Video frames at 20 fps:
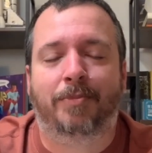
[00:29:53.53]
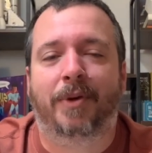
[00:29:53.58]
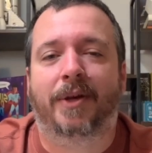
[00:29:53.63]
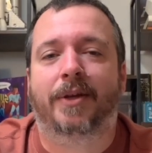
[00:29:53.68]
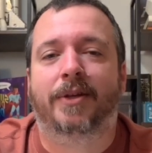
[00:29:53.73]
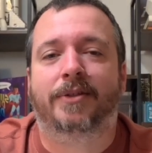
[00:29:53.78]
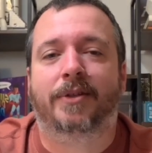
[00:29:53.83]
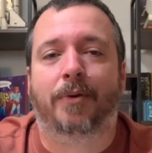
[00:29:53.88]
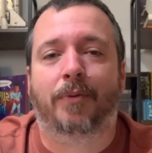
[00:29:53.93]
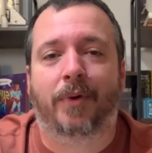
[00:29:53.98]

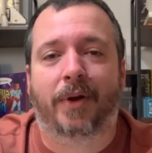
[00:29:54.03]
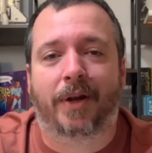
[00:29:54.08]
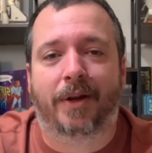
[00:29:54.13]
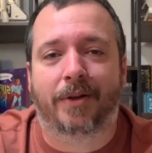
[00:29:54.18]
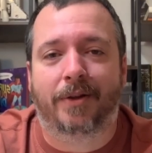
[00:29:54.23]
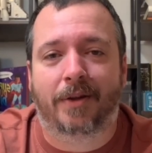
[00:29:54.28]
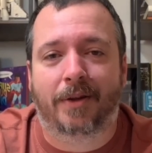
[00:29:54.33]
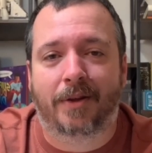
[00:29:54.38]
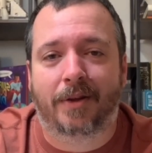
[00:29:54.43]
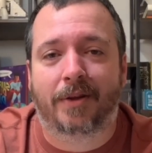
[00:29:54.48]
because I read
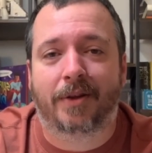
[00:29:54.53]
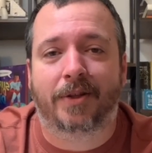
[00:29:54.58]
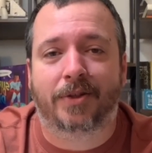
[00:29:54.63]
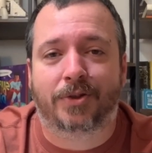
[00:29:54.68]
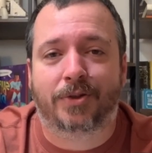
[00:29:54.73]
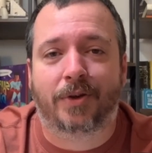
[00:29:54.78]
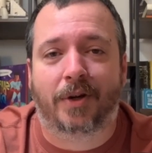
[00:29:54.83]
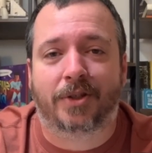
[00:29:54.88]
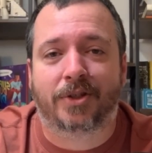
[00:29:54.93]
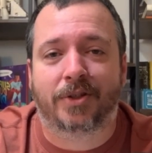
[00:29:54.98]
the
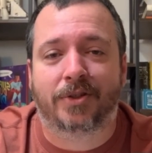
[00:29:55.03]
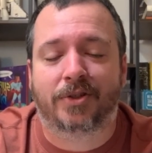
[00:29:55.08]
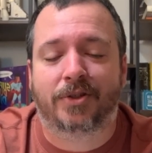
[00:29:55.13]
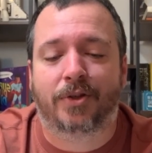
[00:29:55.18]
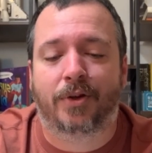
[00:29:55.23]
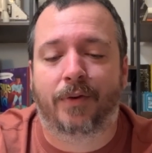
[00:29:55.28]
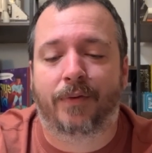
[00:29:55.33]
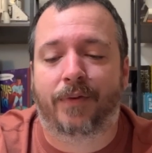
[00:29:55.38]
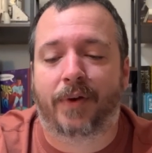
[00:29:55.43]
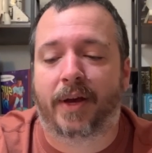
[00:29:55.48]
instructions
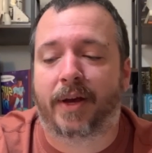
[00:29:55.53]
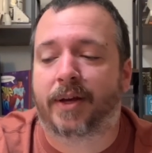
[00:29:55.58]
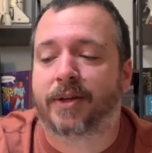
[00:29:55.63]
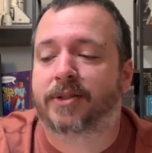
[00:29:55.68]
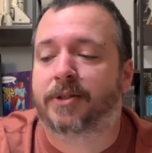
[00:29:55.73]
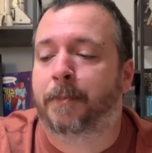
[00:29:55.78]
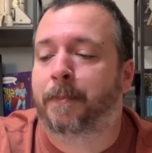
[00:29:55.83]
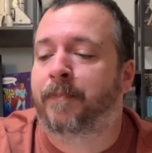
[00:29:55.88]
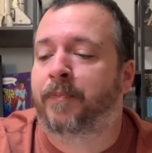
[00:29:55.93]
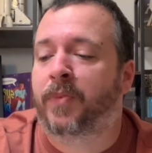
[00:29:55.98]
too
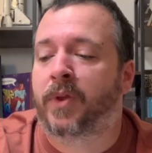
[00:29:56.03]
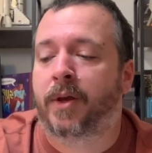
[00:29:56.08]
fast.